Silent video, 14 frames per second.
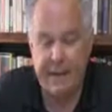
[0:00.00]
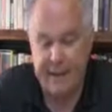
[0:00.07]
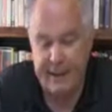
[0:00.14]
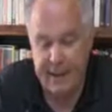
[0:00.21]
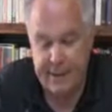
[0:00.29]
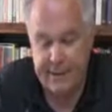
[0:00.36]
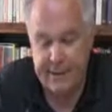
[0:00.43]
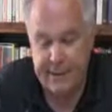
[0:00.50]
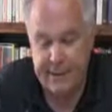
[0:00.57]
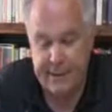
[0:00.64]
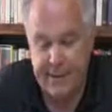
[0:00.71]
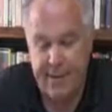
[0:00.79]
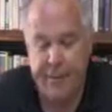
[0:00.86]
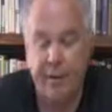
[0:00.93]
6 to
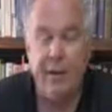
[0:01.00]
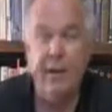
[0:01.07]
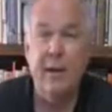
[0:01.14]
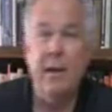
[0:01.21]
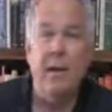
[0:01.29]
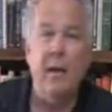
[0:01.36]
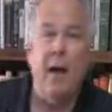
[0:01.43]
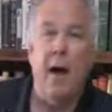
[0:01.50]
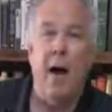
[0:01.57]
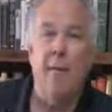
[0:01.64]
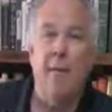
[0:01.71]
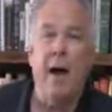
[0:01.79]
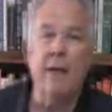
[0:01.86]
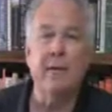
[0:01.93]
7
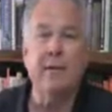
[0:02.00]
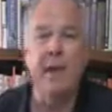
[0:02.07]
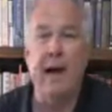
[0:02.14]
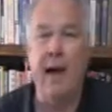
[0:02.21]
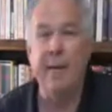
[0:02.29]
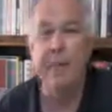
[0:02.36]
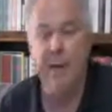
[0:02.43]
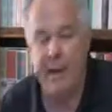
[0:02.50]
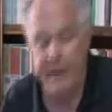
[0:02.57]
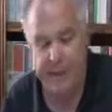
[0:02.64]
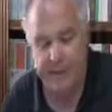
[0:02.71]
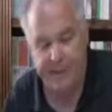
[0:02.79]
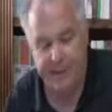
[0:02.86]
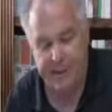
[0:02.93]
Mountain Time,
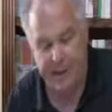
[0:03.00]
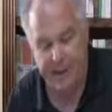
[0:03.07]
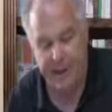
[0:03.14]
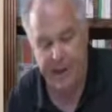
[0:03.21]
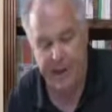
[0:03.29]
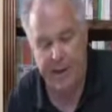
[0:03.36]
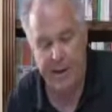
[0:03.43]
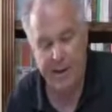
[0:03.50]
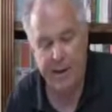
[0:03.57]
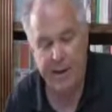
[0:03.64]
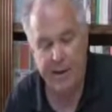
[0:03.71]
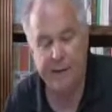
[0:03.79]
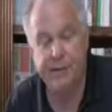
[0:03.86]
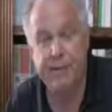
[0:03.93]
is the
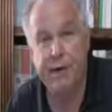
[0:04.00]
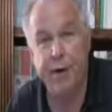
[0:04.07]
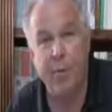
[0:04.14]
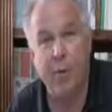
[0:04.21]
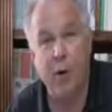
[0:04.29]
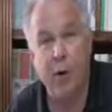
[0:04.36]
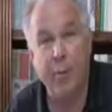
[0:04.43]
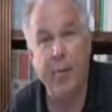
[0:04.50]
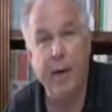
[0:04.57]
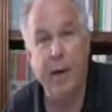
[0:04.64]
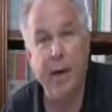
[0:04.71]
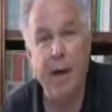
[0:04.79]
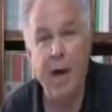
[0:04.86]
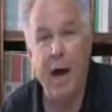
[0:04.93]
Zoom room.
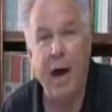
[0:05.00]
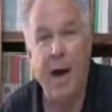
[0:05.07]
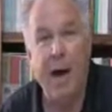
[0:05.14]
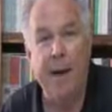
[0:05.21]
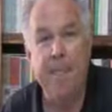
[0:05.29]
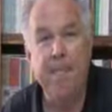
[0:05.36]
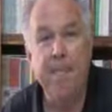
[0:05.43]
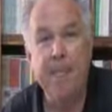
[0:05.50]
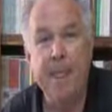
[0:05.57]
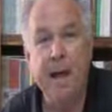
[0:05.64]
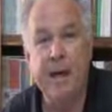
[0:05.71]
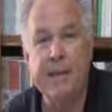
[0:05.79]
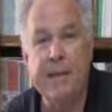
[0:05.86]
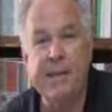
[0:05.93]

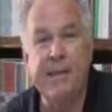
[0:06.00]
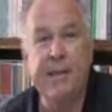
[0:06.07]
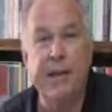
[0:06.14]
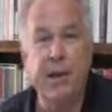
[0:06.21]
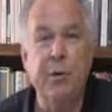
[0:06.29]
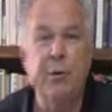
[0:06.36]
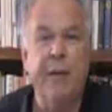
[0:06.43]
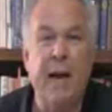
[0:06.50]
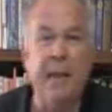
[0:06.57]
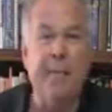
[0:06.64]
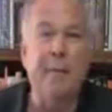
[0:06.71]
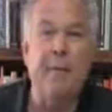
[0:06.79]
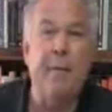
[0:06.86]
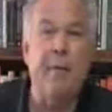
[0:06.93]
Just to
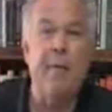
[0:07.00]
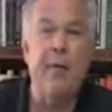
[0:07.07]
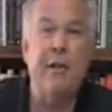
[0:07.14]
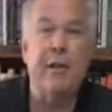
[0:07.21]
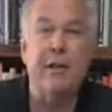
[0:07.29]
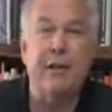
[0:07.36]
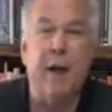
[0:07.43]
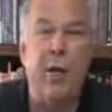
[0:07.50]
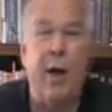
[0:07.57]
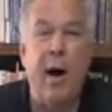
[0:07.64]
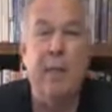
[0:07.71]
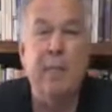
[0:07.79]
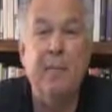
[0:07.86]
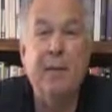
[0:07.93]
tempt some of you to show
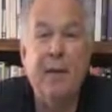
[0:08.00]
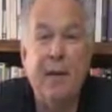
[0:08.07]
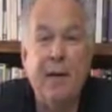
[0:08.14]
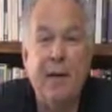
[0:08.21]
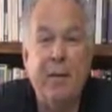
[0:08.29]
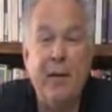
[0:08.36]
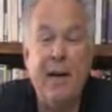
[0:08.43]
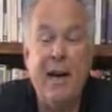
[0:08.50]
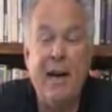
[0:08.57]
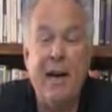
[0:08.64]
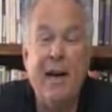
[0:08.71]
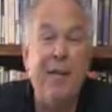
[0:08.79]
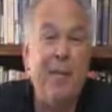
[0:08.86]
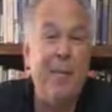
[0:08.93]
up, we didn't
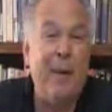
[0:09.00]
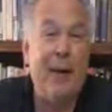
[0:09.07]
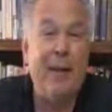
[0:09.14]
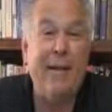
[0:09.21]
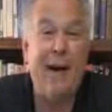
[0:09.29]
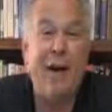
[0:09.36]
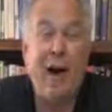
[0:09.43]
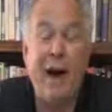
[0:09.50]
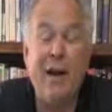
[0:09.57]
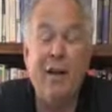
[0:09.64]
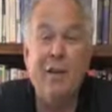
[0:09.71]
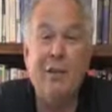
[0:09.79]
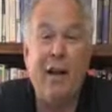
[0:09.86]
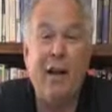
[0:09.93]
have anybody there. I
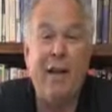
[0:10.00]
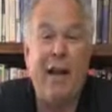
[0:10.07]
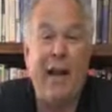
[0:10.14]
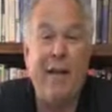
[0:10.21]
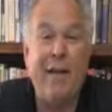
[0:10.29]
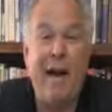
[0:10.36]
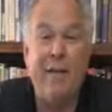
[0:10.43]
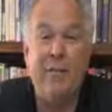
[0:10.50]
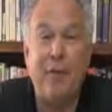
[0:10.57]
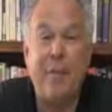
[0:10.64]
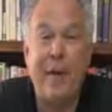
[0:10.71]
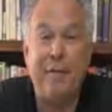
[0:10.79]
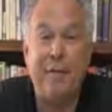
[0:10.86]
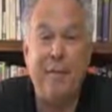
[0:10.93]
usually leave after
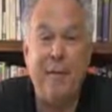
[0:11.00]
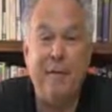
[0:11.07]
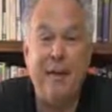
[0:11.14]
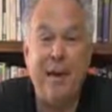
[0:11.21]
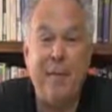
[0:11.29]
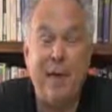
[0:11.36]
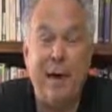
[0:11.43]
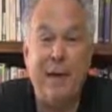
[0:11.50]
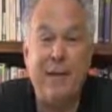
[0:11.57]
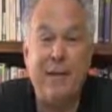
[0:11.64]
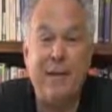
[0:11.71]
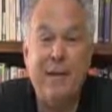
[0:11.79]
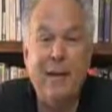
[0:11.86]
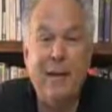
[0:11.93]
about 15
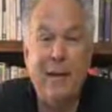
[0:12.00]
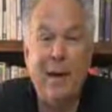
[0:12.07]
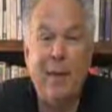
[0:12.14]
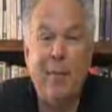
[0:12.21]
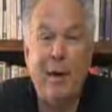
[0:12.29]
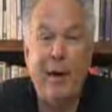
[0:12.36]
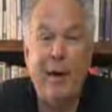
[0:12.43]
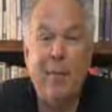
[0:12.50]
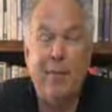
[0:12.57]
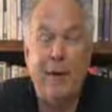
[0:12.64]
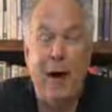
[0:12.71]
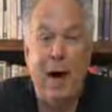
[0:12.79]
minutes, but if